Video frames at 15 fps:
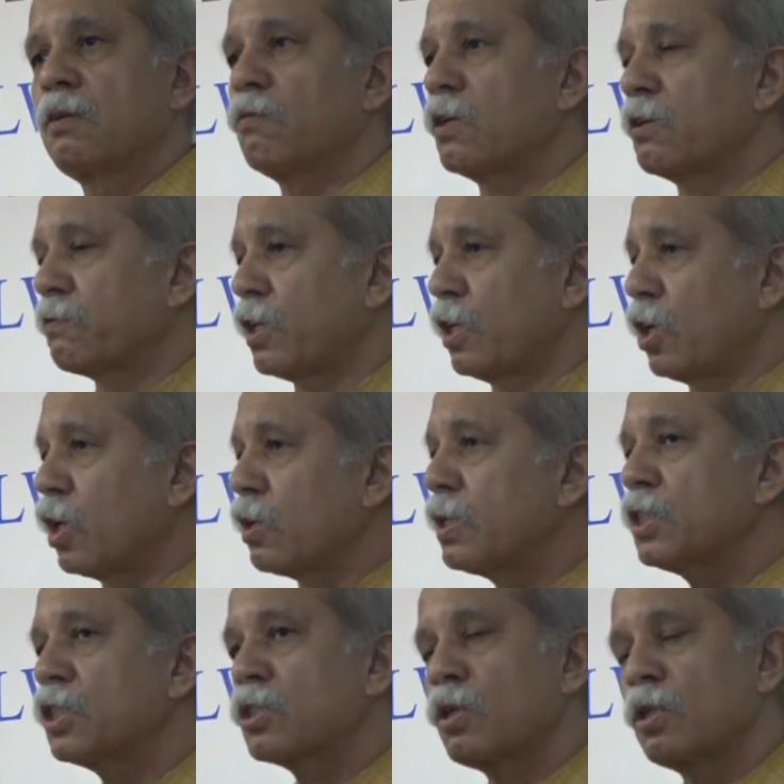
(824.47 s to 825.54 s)
one of the
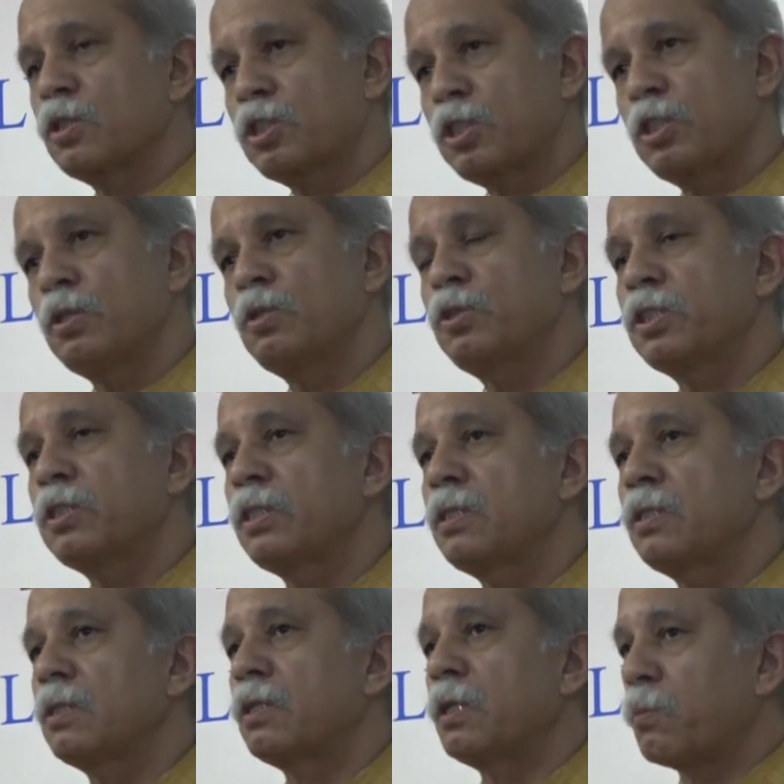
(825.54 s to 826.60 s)
longest constitutions
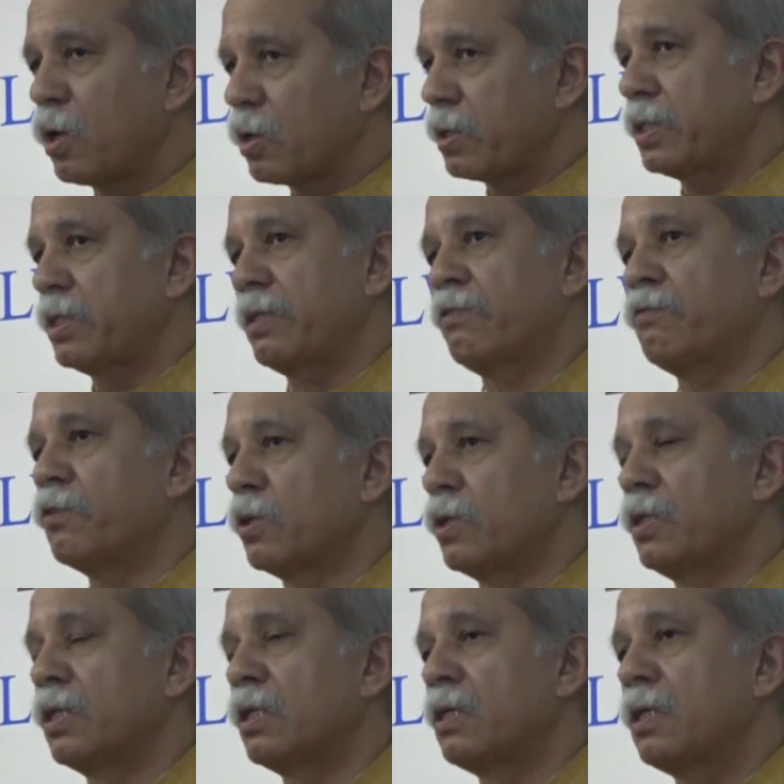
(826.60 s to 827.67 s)
in the democratic
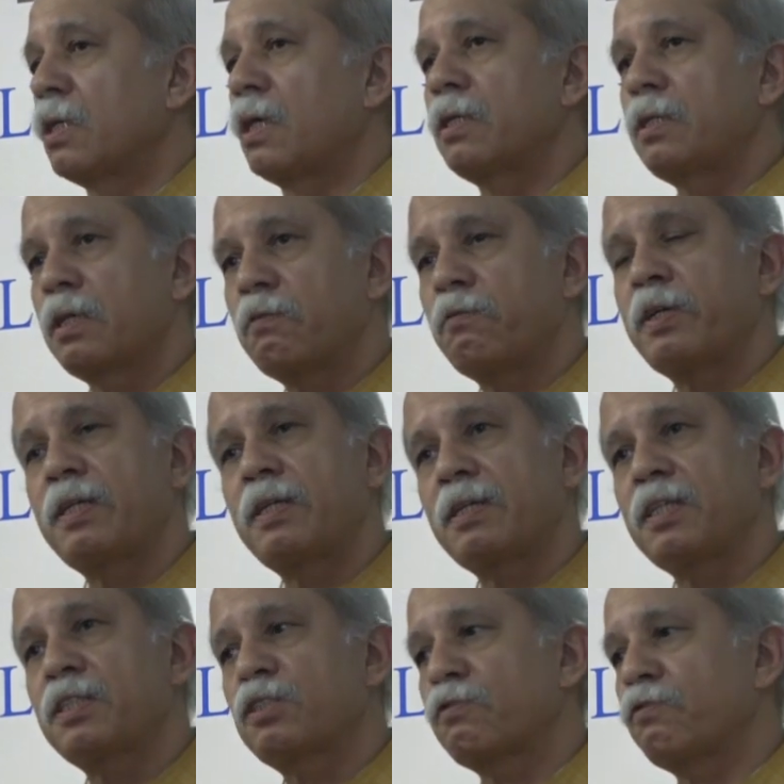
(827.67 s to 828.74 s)
world
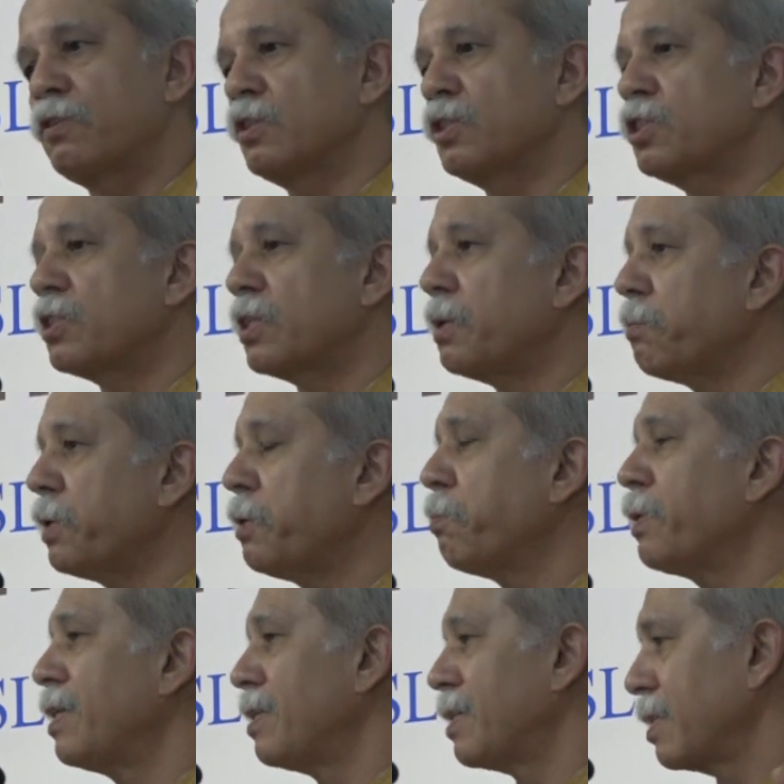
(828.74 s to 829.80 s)
underwent its first
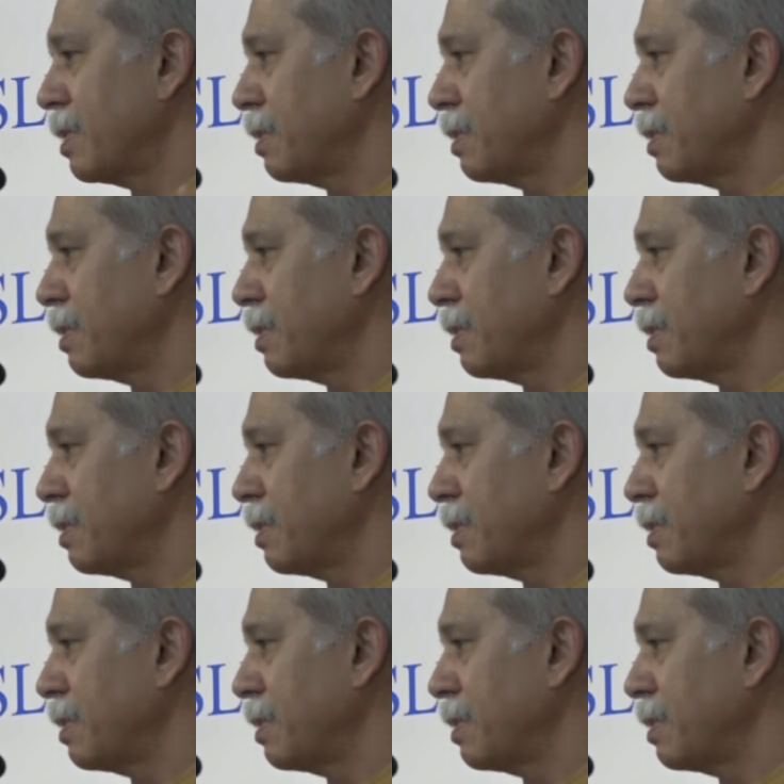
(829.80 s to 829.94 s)
amendment.